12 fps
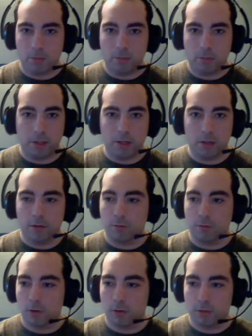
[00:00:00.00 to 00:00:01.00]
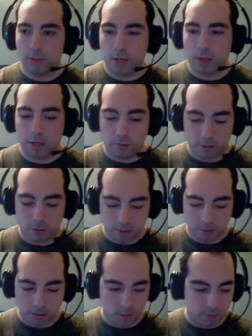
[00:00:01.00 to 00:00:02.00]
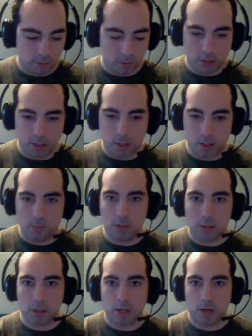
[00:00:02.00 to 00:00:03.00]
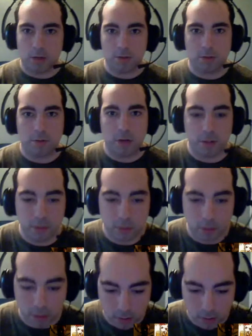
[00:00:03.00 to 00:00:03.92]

leader for today for the game Shadows of Esteren.